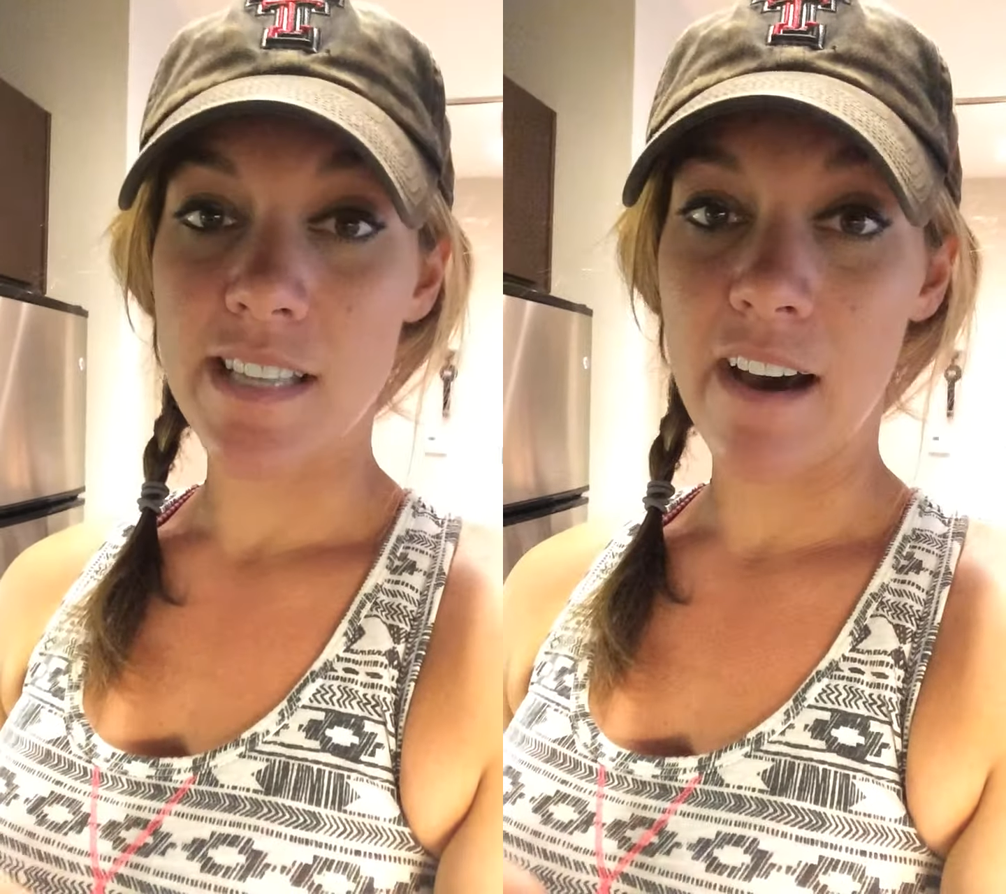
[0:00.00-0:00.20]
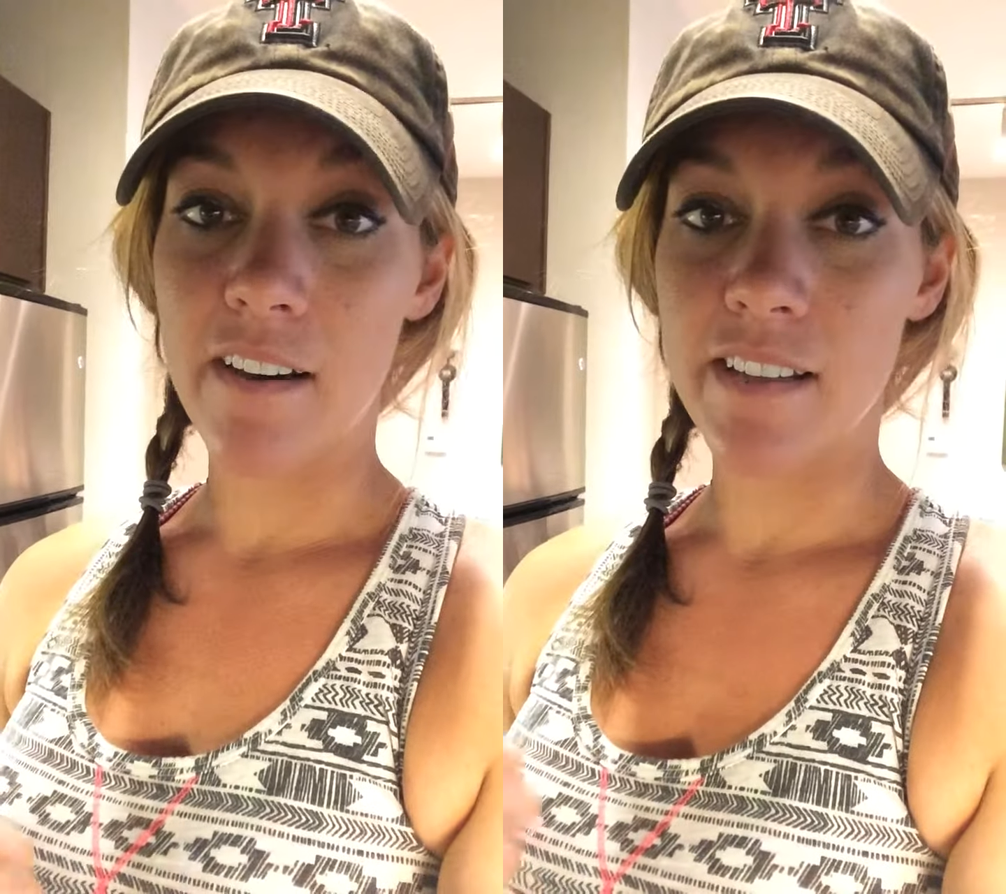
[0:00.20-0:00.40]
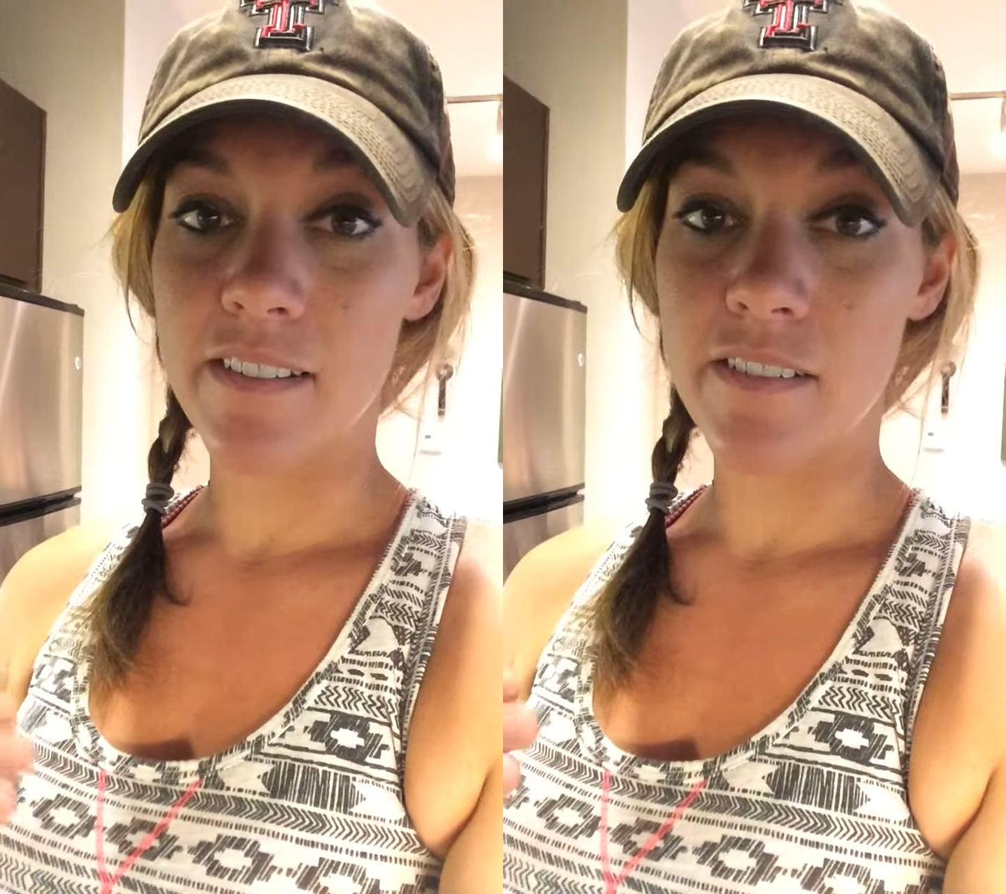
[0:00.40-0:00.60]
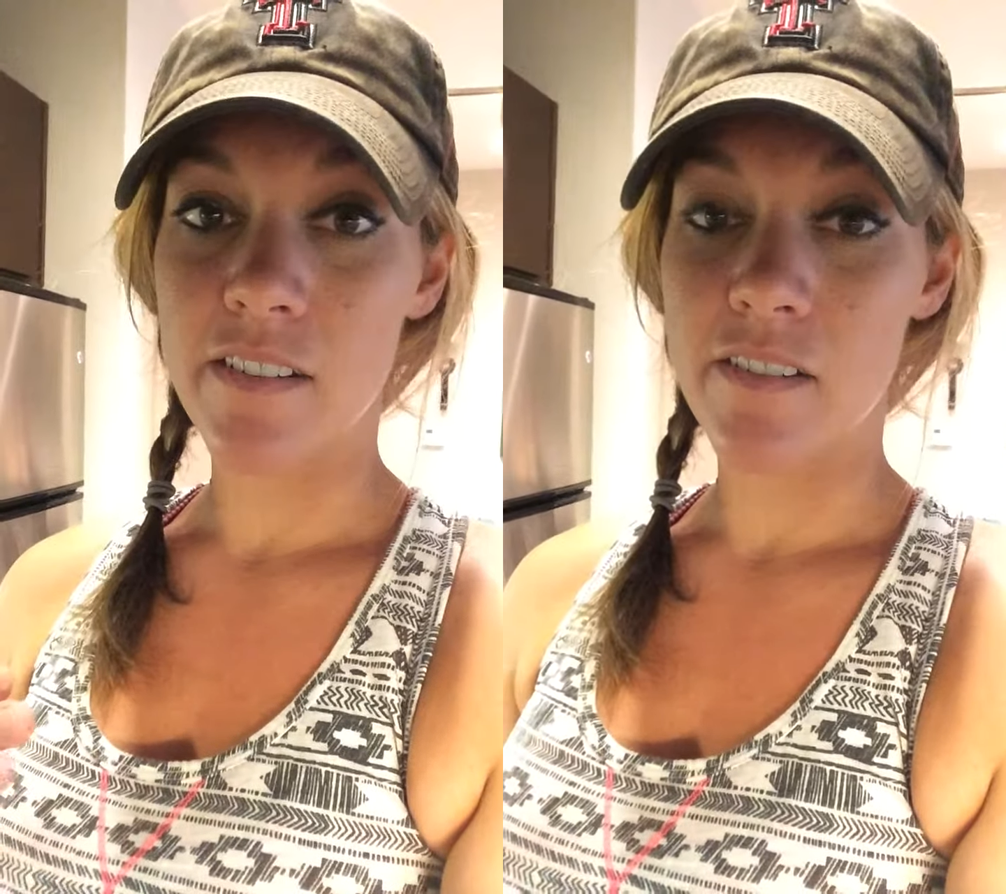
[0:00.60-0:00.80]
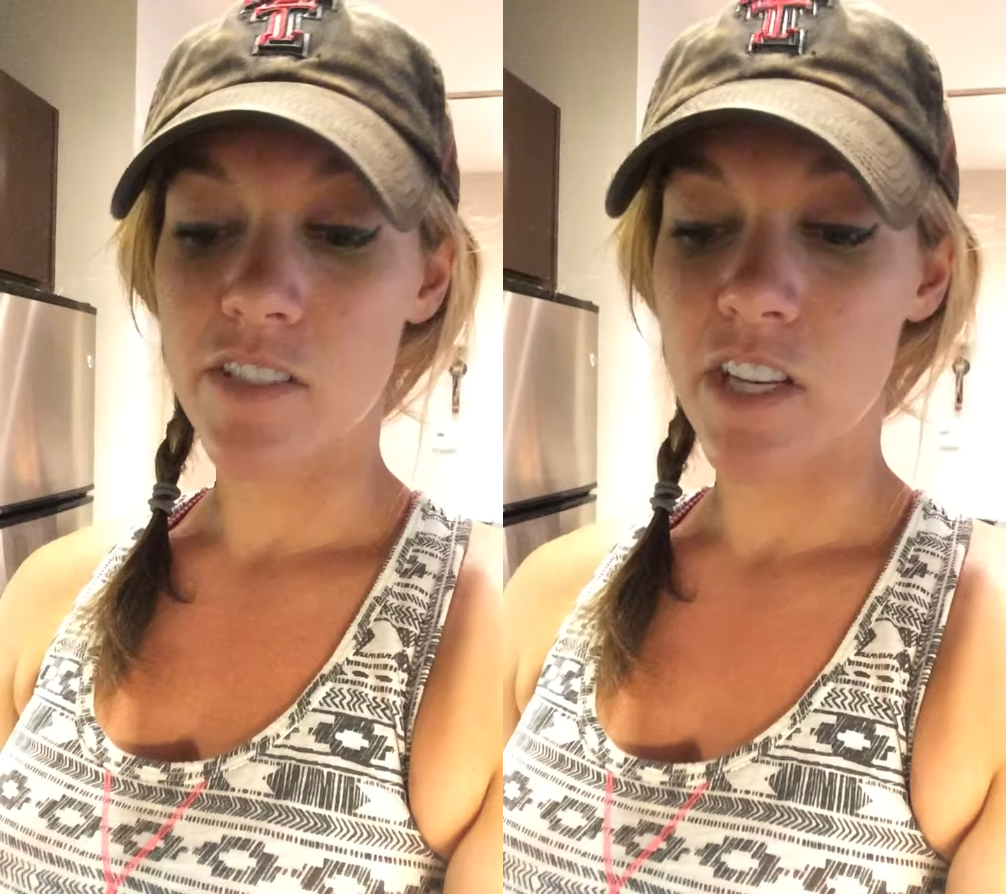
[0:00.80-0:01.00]
out
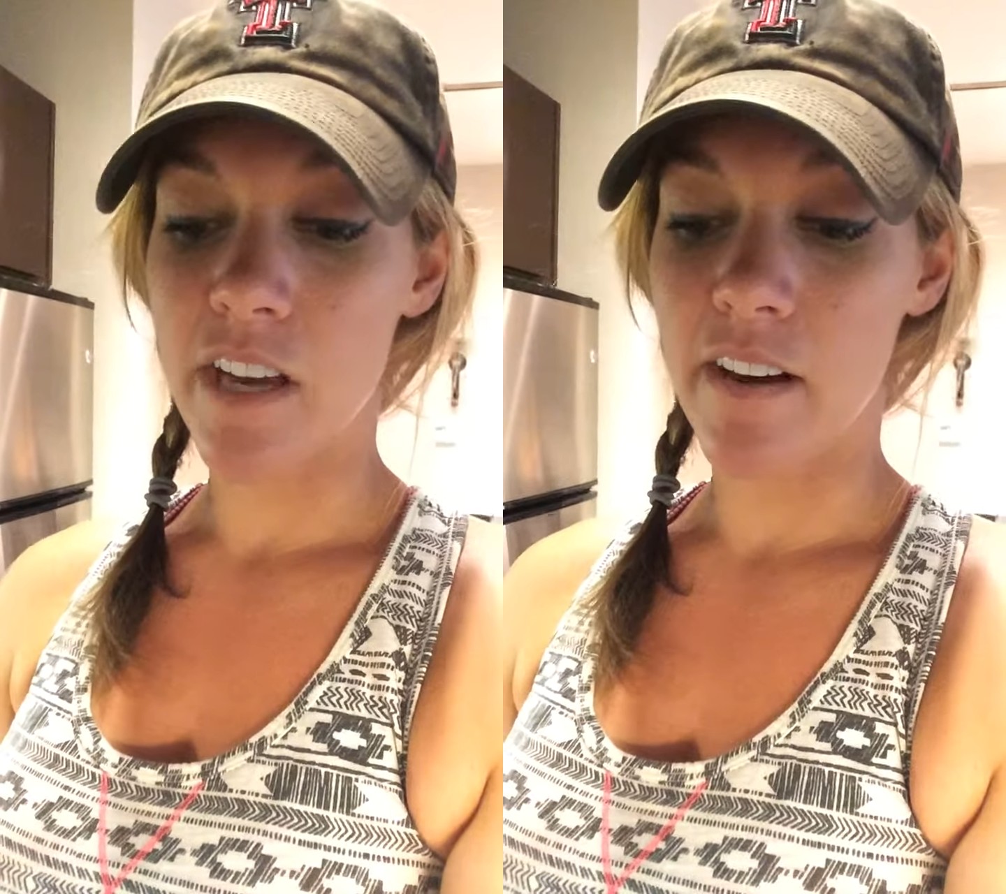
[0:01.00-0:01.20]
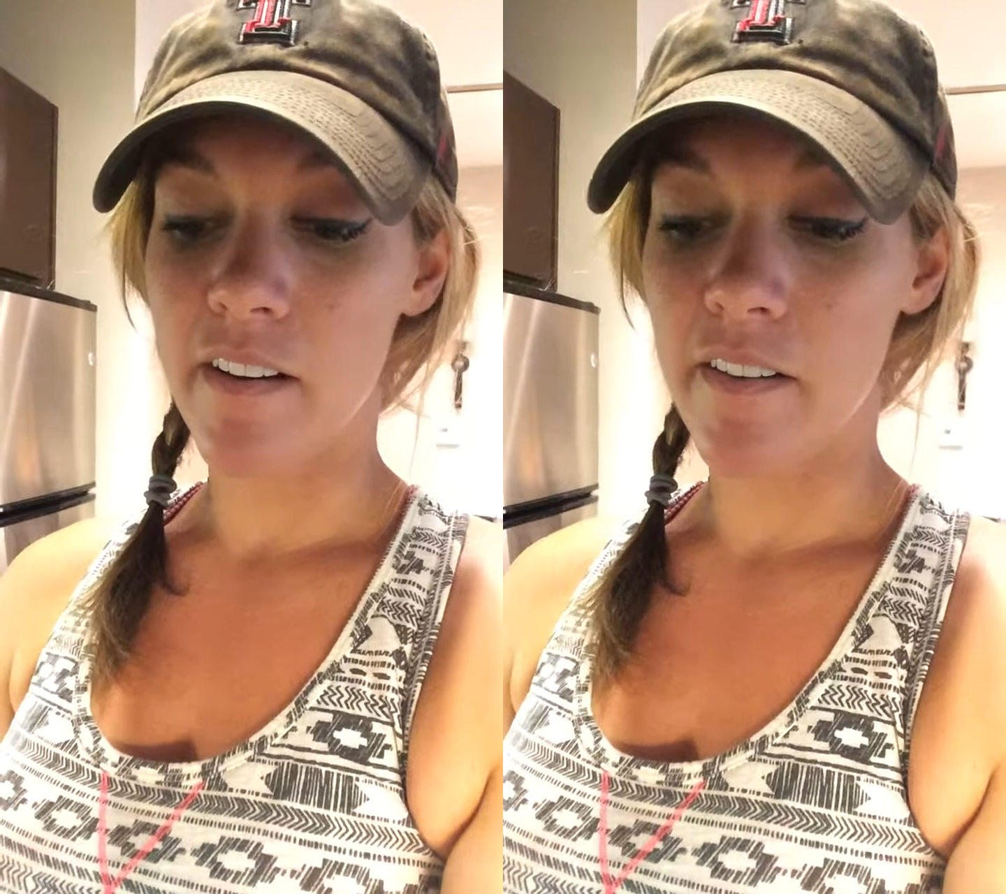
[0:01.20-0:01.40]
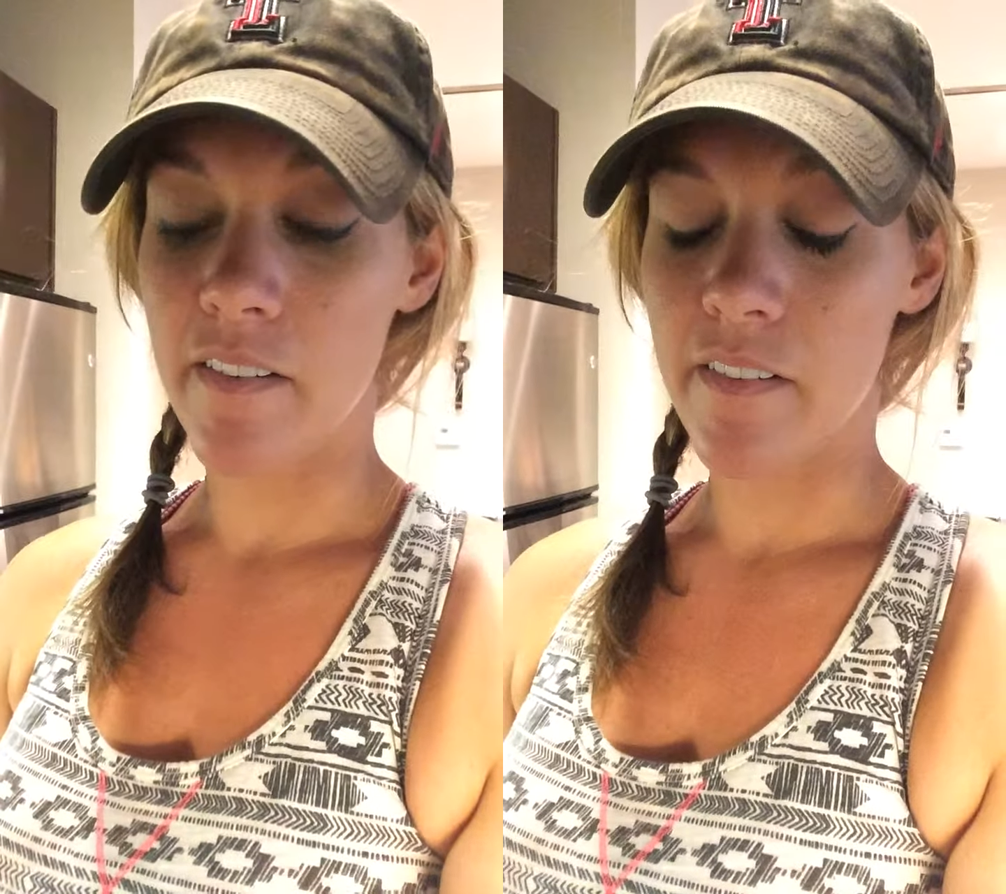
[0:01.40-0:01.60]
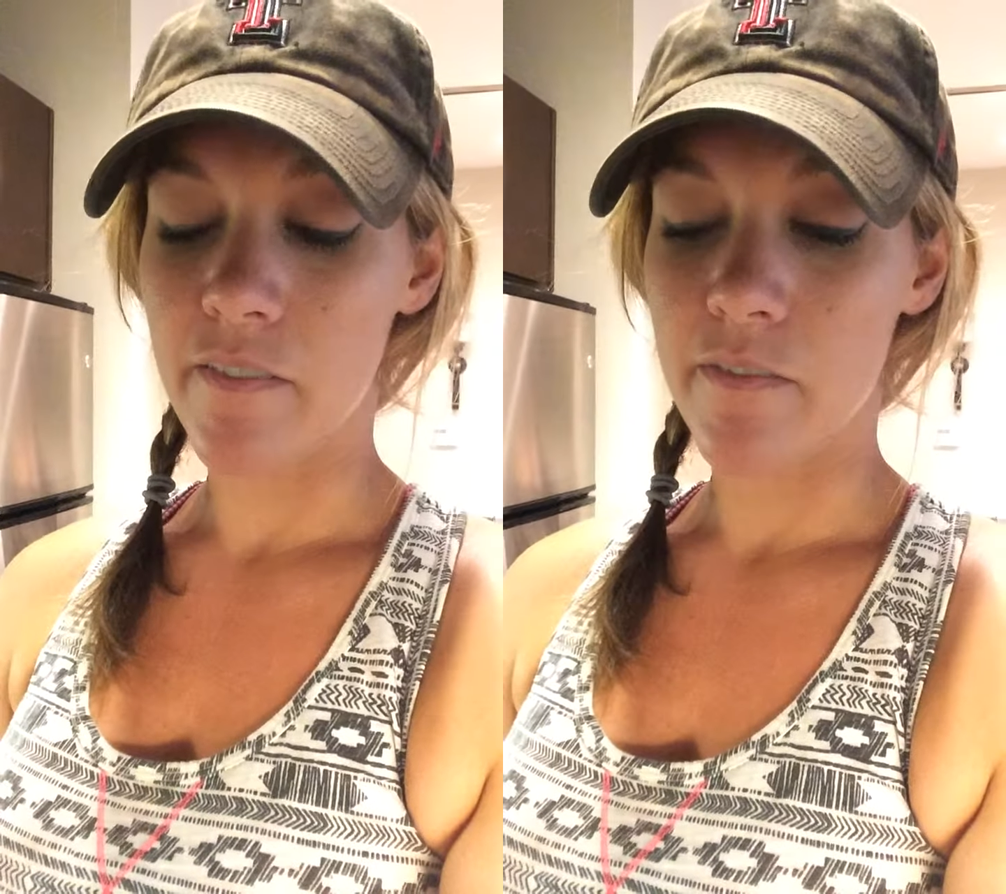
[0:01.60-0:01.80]
into